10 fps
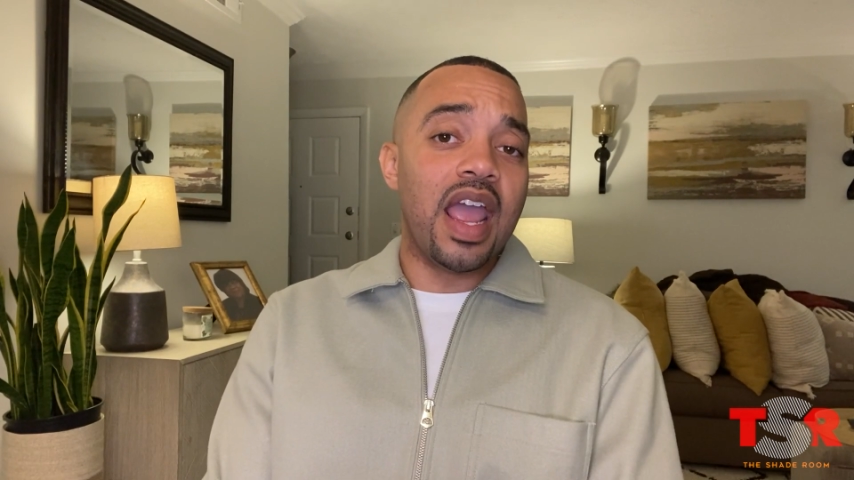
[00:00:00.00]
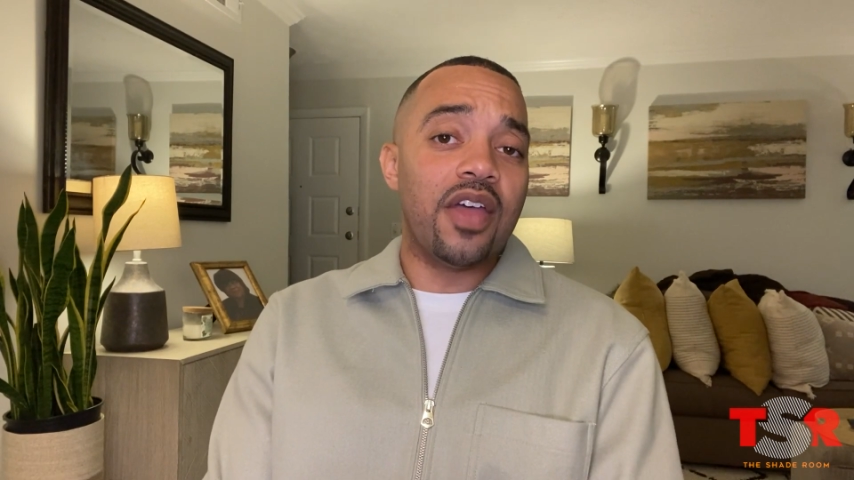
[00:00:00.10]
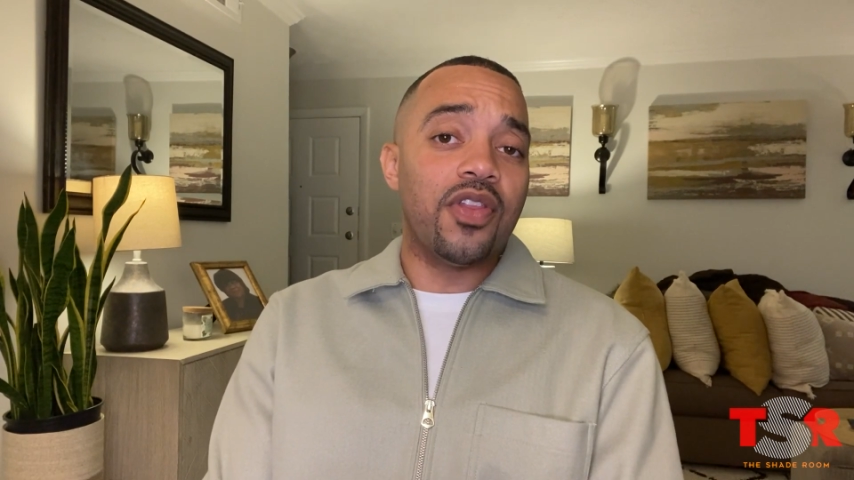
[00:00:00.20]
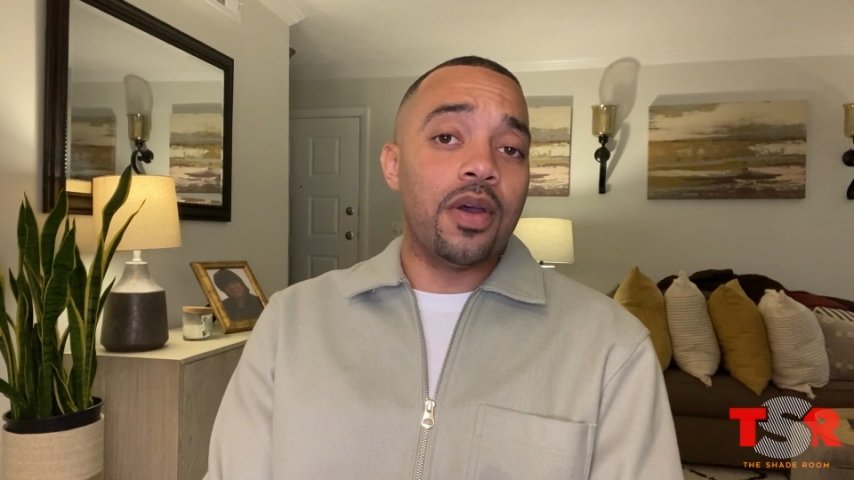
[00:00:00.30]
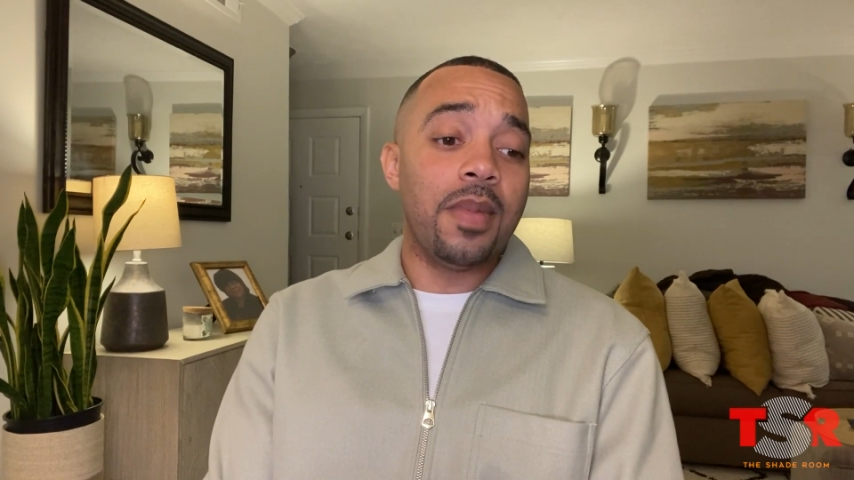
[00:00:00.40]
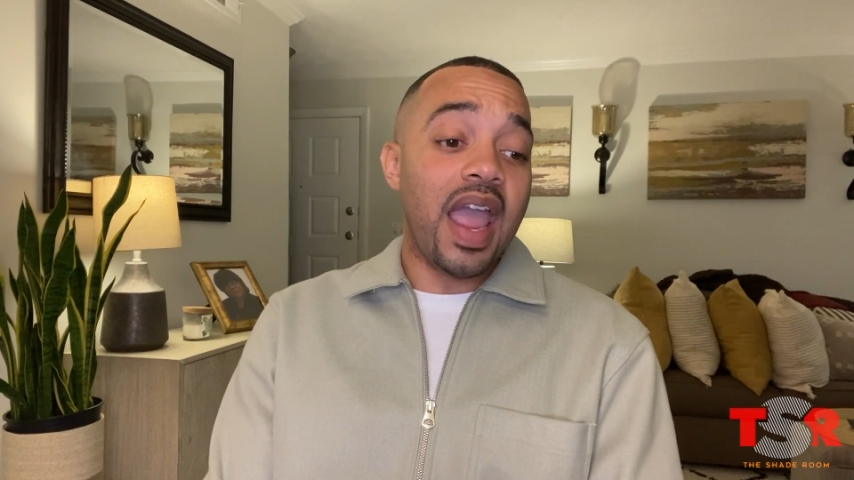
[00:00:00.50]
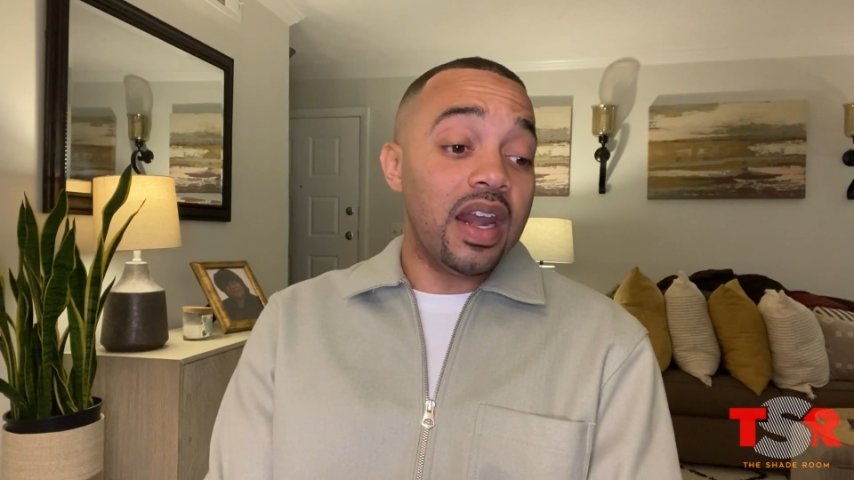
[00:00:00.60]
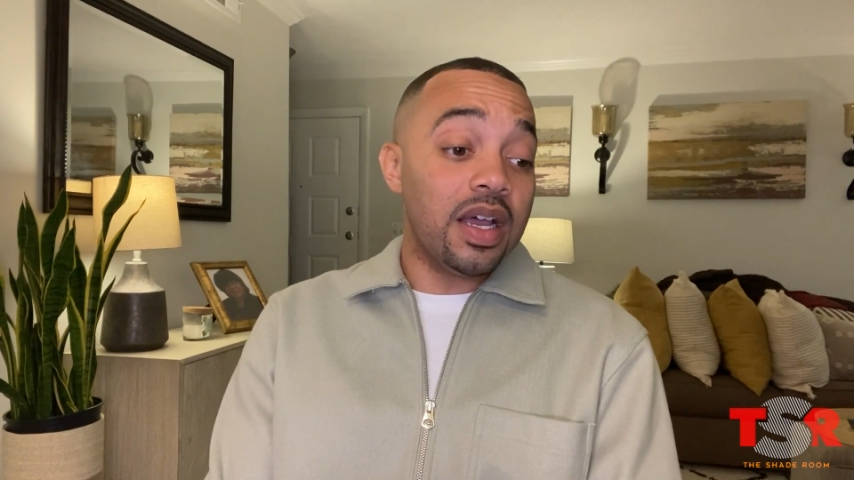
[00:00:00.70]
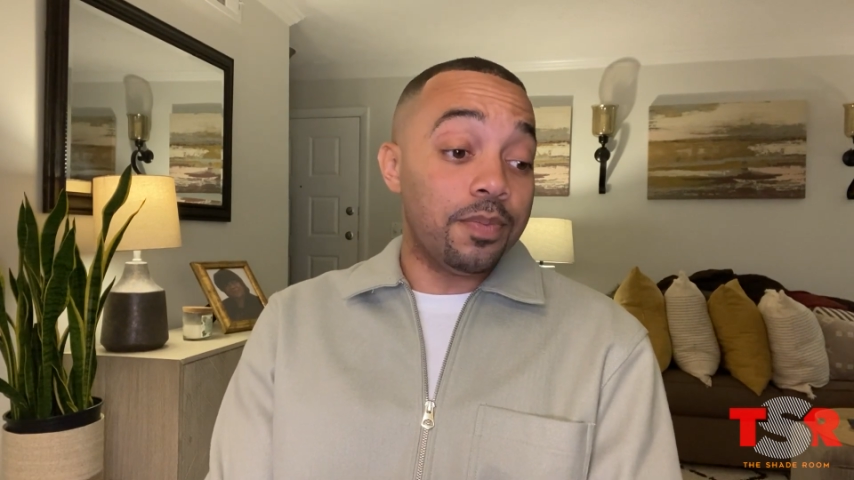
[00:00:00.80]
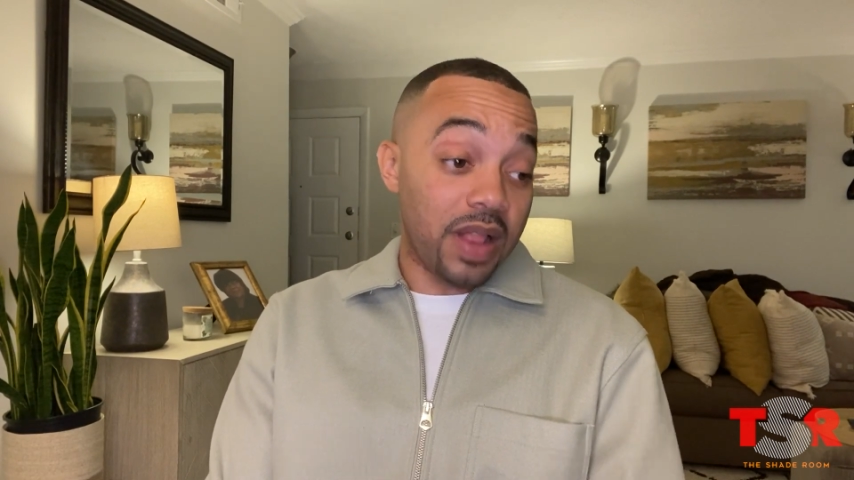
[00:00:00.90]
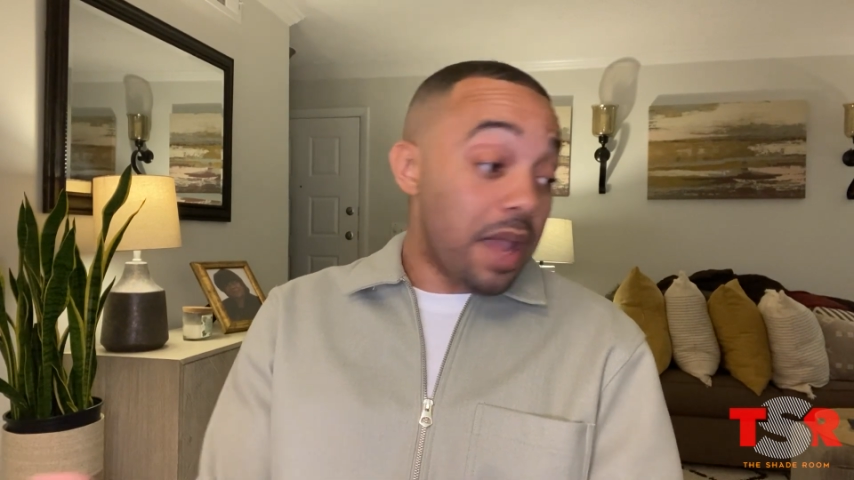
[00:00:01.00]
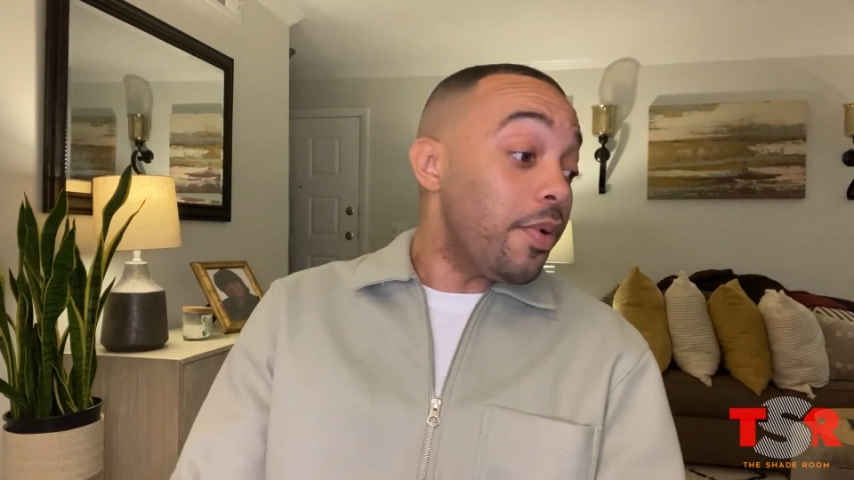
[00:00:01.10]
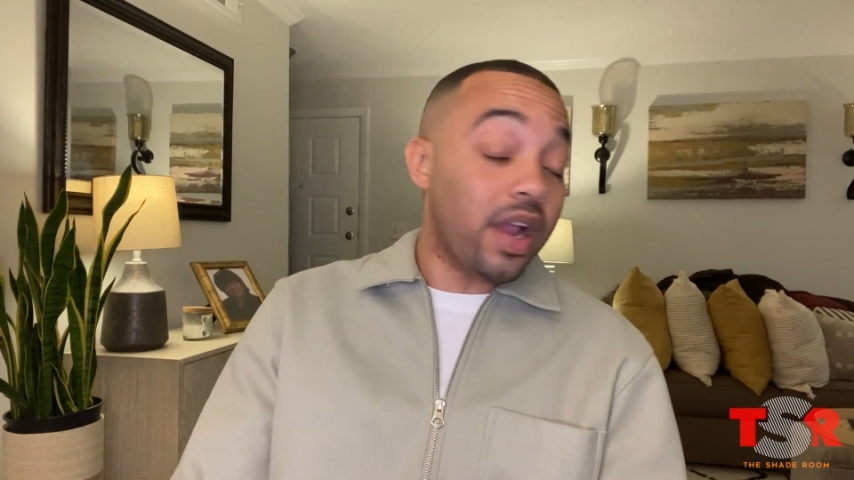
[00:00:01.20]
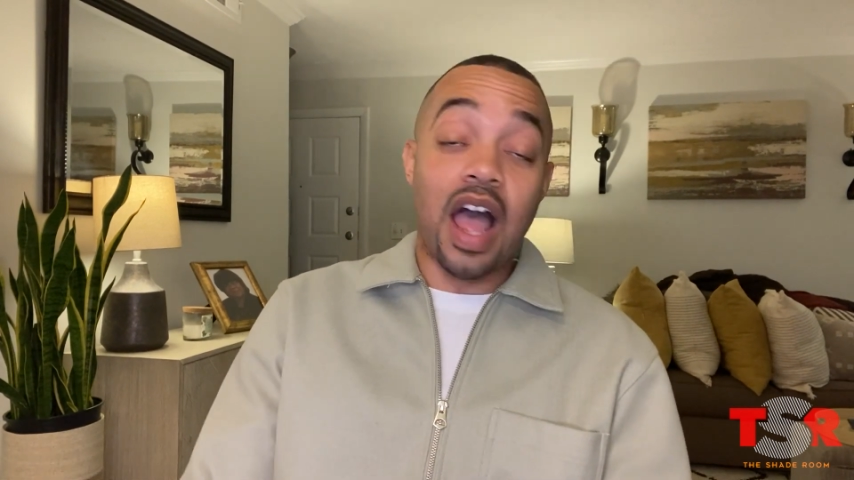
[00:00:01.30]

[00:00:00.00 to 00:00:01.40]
anthem and a playbook